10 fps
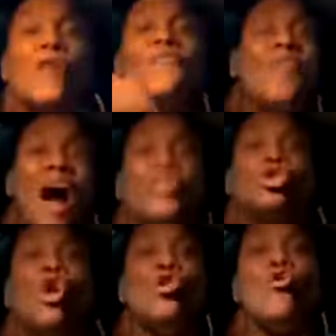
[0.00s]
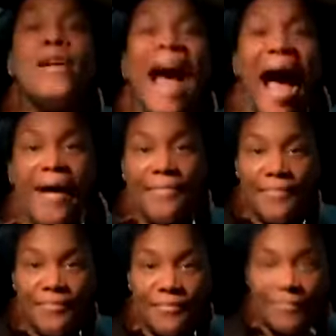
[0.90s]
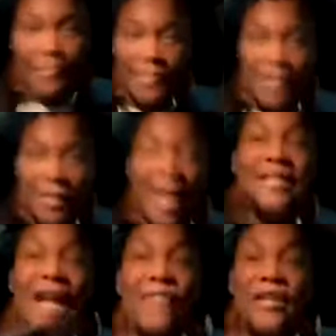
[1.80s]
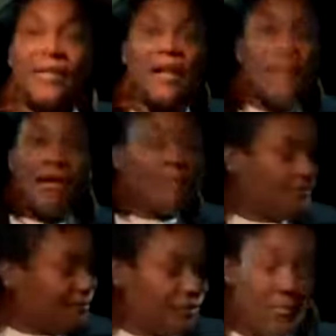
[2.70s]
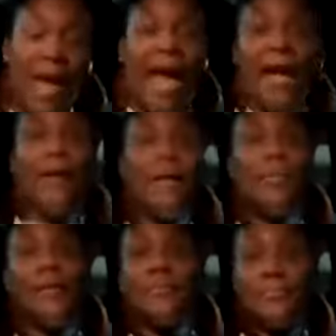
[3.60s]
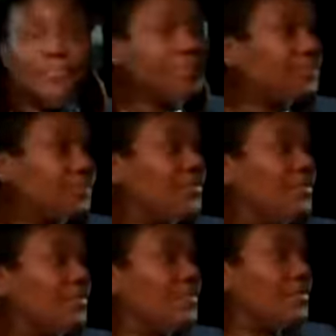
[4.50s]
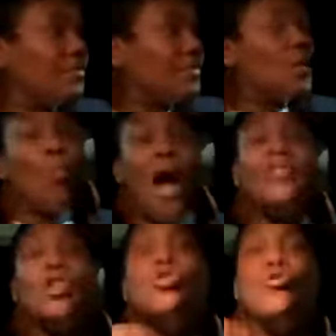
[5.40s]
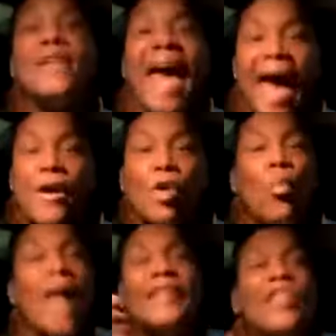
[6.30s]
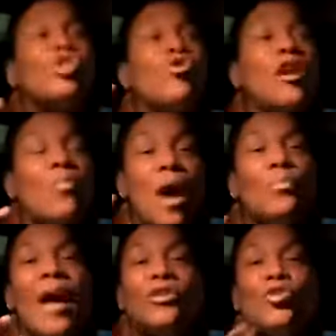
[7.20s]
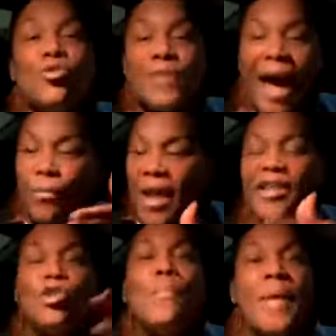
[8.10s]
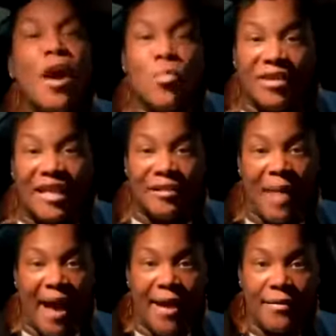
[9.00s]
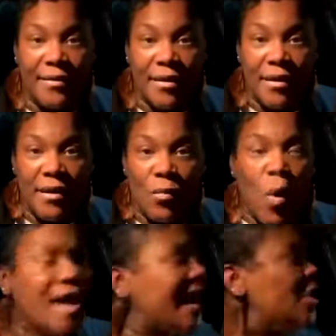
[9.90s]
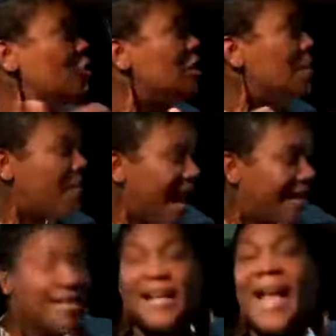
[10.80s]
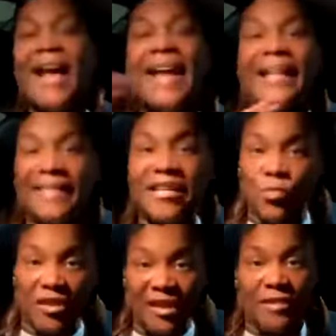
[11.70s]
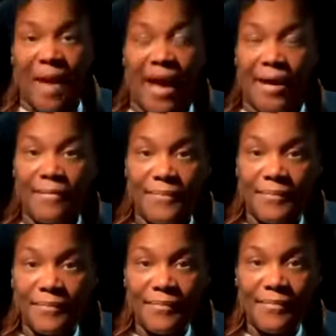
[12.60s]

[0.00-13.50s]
What the fuck do you got? And bitches don't ask themselves that. Man. So tell them bitches what they need to ask themselves when they ask about a nigga what shit. You, what, what do you got? What did you build with this man? What can you look back and say, I got this with this man? Mm.